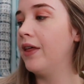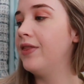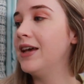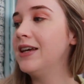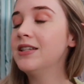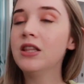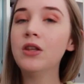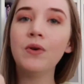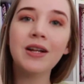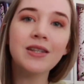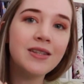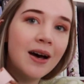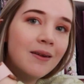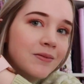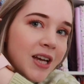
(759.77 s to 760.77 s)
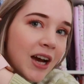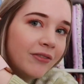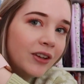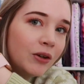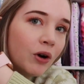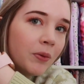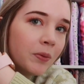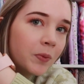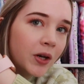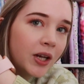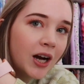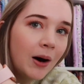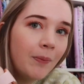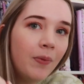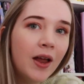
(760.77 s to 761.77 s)
These are the ones that I definitely won't be
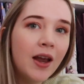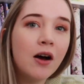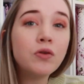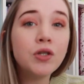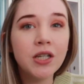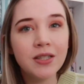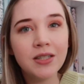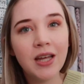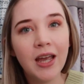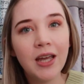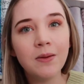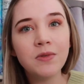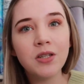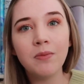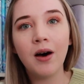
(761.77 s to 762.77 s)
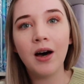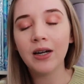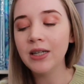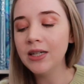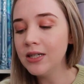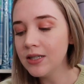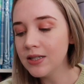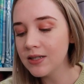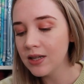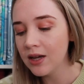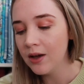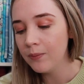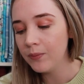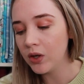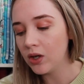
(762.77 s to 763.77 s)
putting up, and I'll just take them to markets,
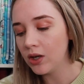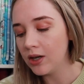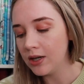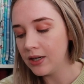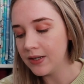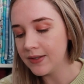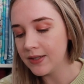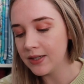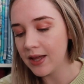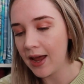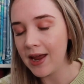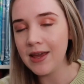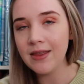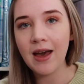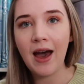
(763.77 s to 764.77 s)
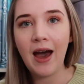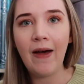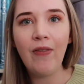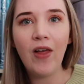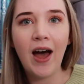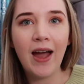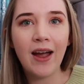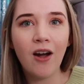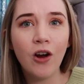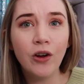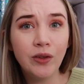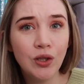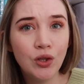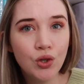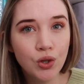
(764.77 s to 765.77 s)
because they either had like
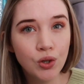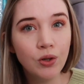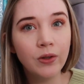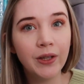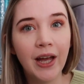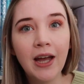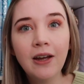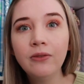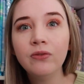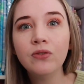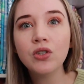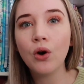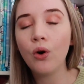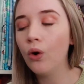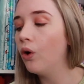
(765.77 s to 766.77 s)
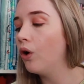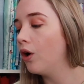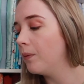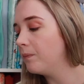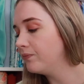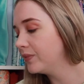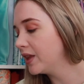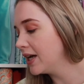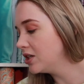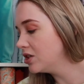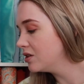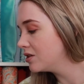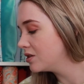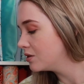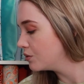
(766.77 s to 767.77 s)
only 2 left, or they
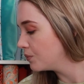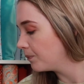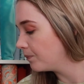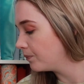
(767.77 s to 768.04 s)
just